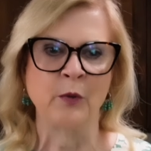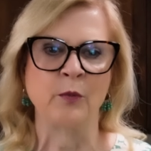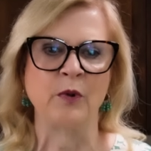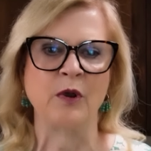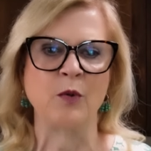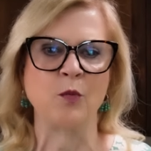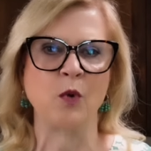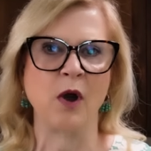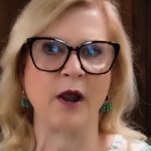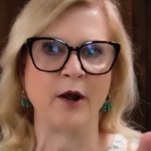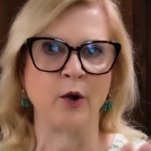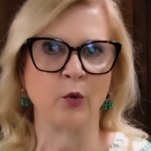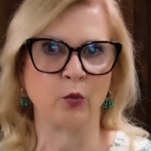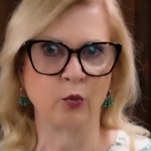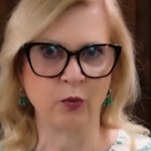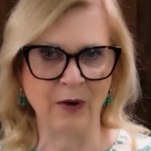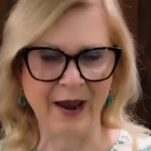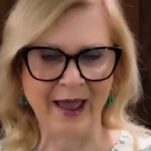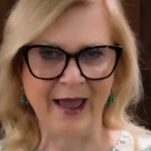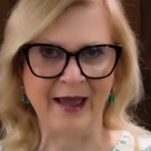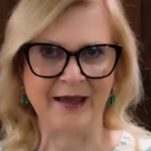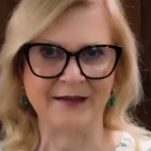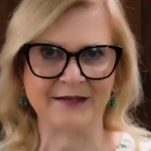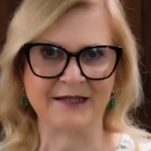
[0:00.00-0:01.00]
We want to
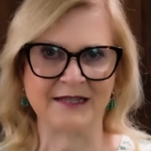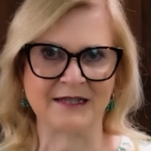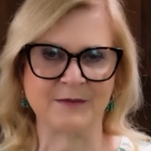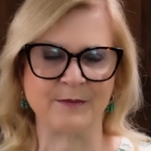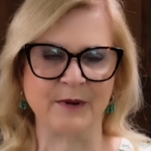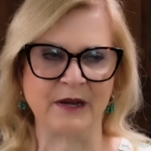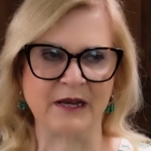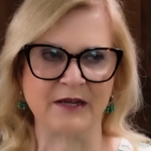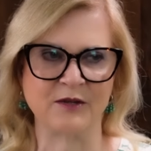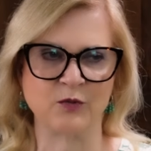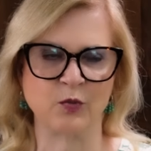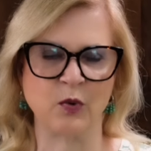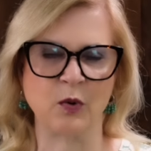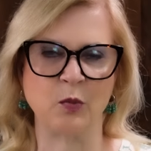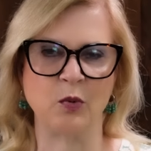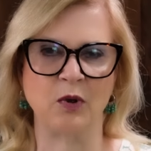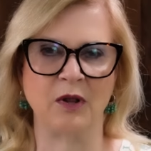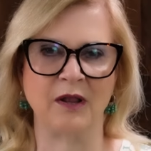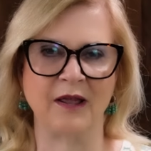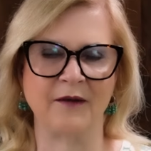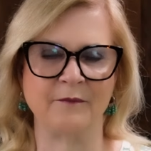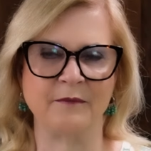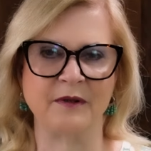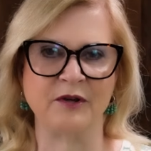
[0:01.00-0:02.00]
rest because we
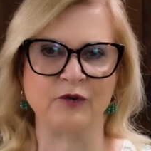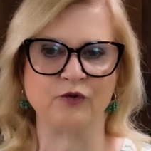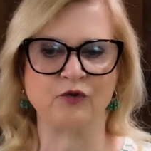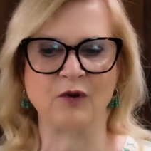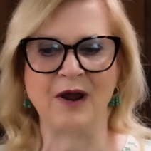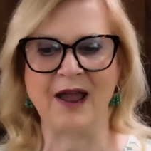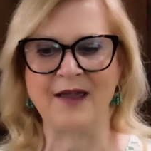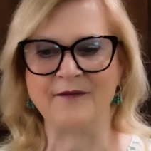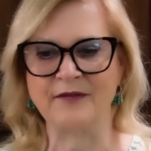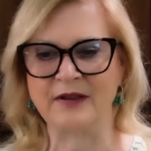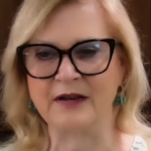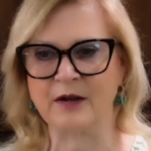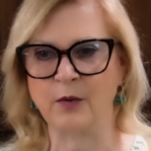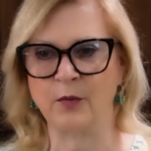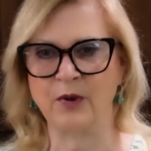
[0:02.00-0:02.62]
will have been driving.